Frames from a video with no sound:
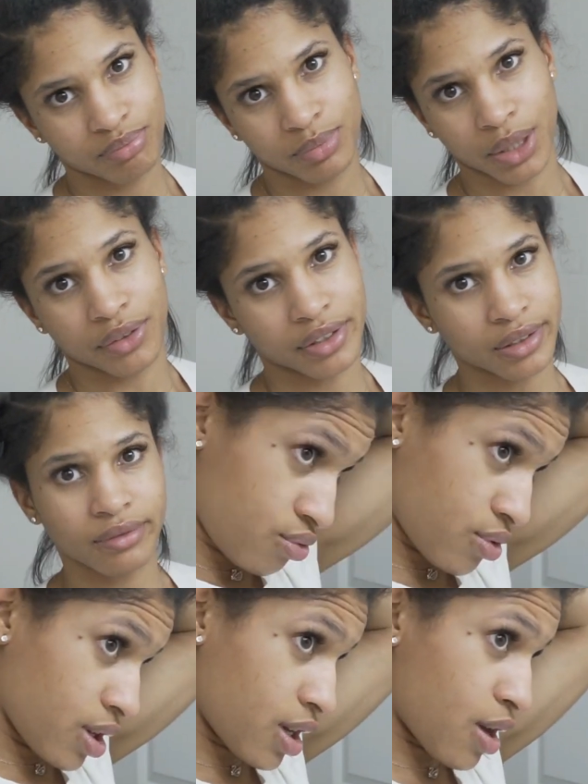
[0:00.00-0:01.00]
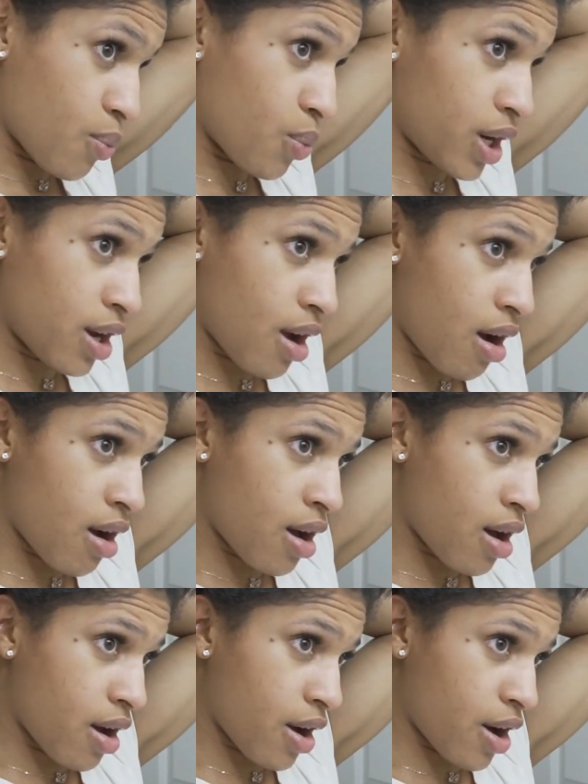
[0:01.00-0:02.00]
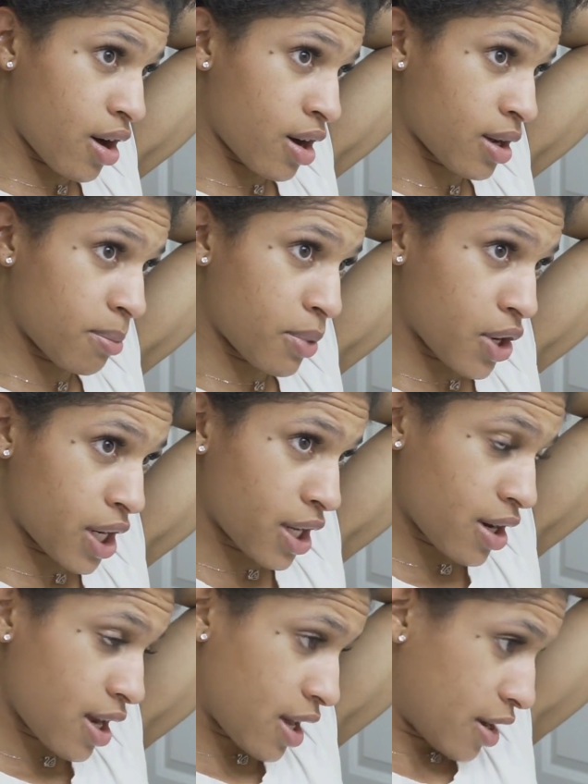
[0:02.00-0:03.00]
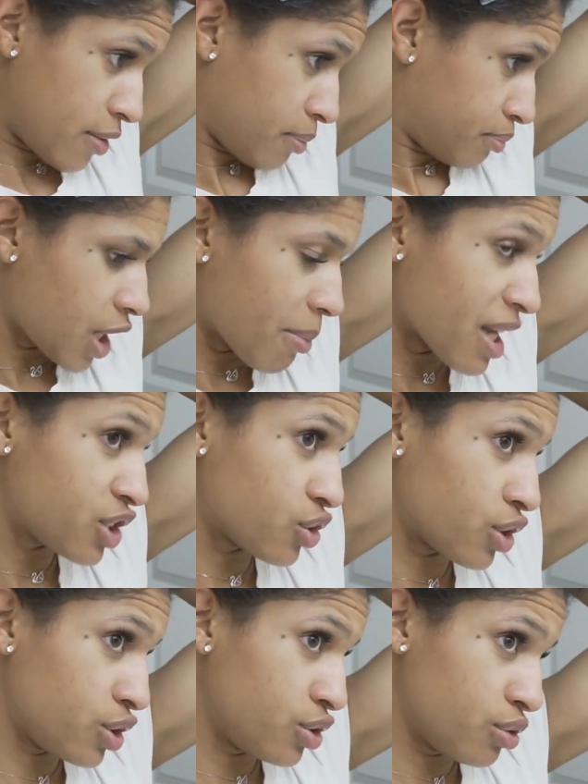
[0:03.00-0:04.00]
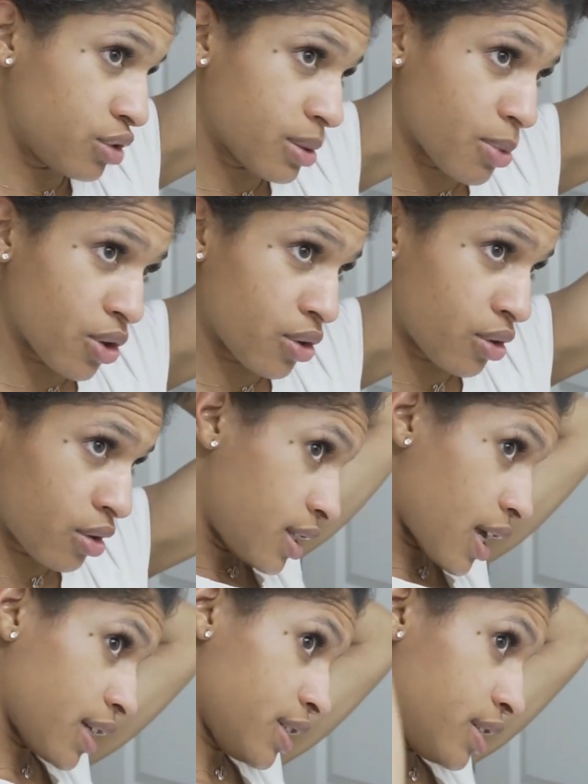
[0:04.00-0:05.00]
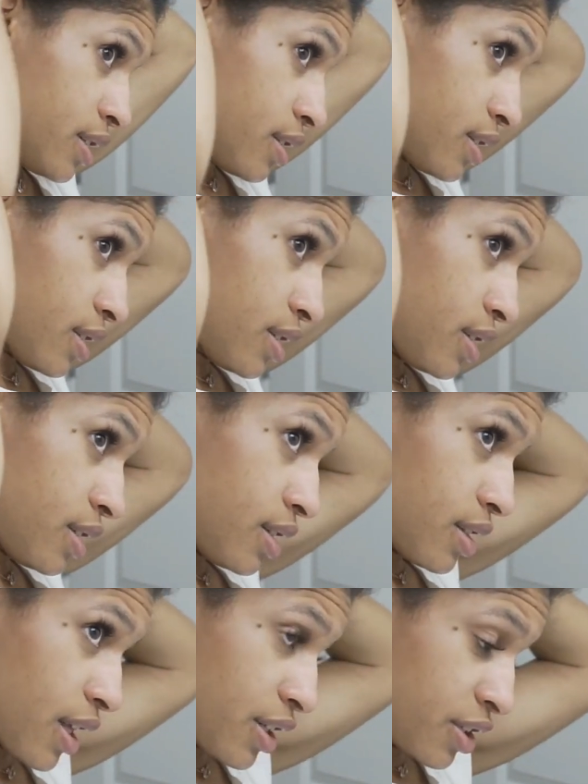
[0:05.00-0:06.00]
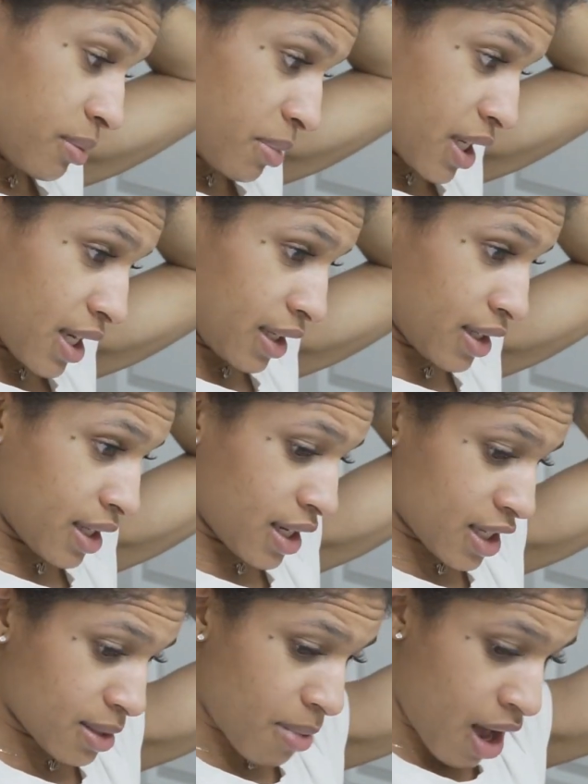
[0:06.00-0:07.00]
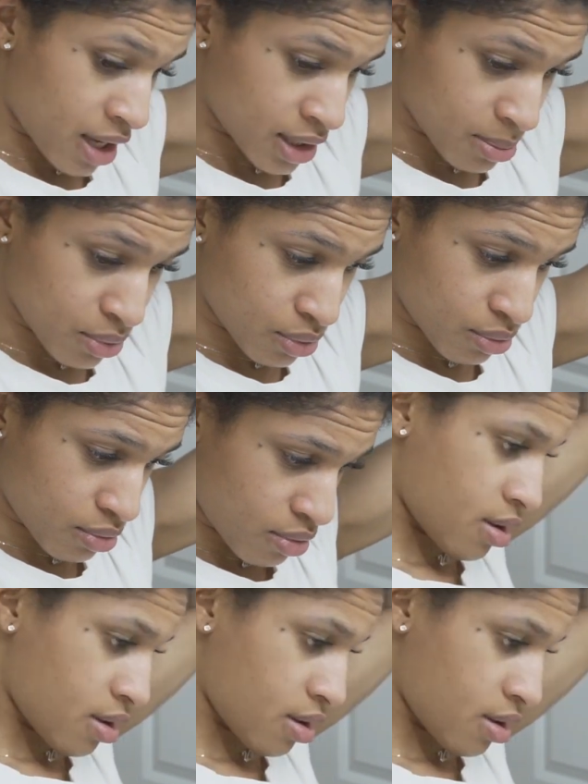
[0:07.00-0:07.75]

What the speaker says: Period. Again, when y'all are parting your hair, make sure you do small sections. They should be as thin as possible.